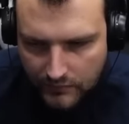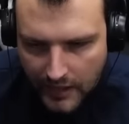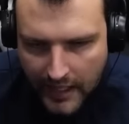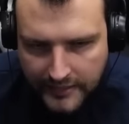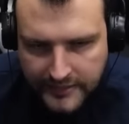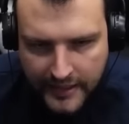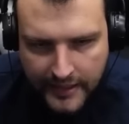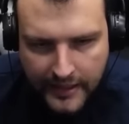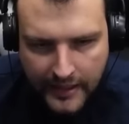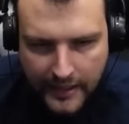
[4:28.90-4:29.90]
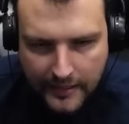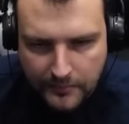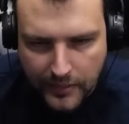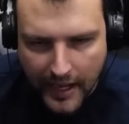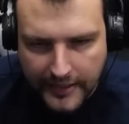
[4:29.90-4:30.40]
I think
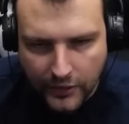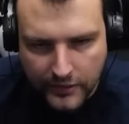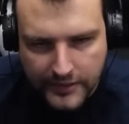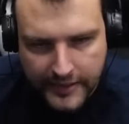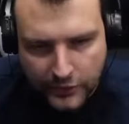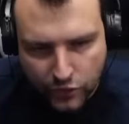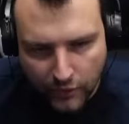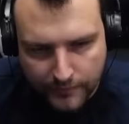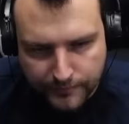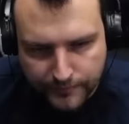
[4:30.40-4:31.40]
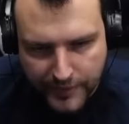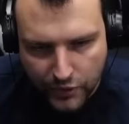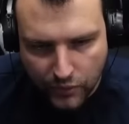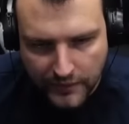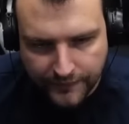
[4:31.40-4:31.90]
I don't need to.
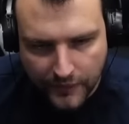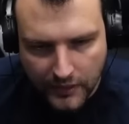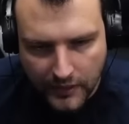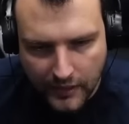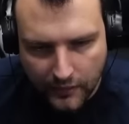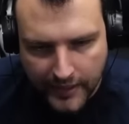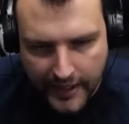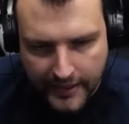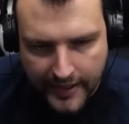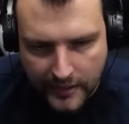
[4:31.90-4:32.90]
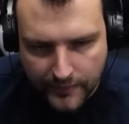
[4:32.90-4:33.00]
Beautiful. Okay, can we